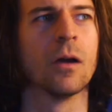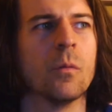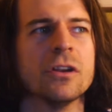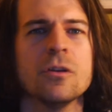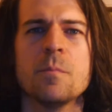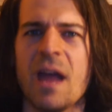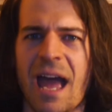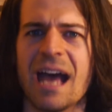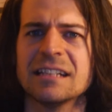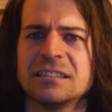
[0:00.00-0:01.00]
where you're
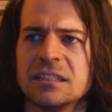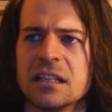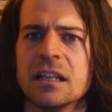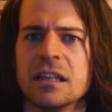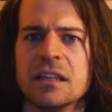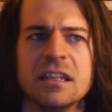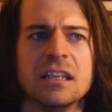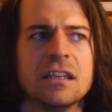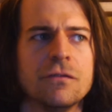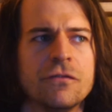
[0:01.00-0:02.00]
past
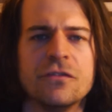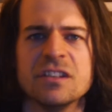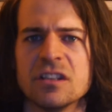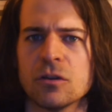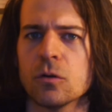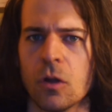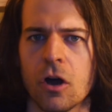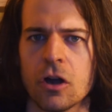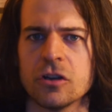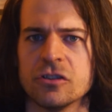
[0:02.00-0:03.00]
the physical
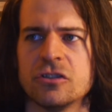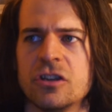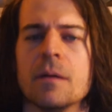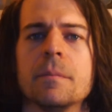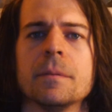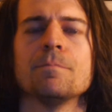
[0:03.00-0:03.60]
hardship.